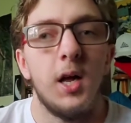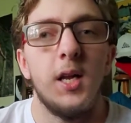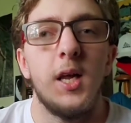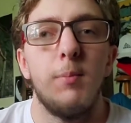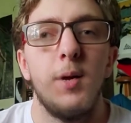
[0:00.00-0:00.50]

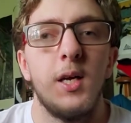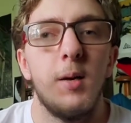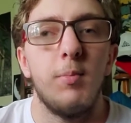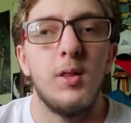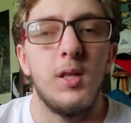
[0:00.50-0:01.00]
and I pick
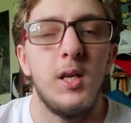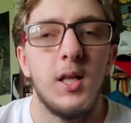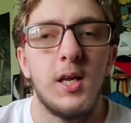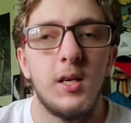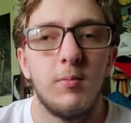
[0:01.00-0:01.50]
up the
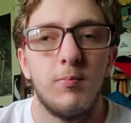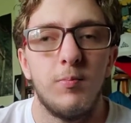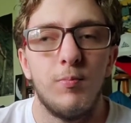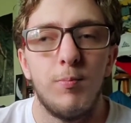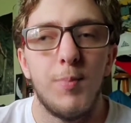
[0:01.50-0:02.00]
like
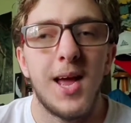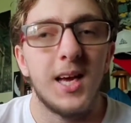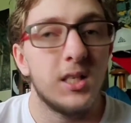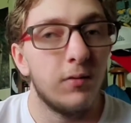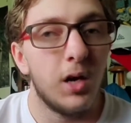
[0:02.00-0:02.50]

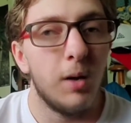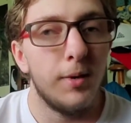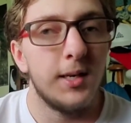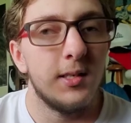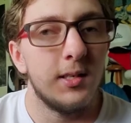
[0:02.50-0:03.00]
packs of
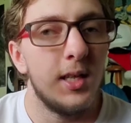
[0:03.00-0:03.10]
comics.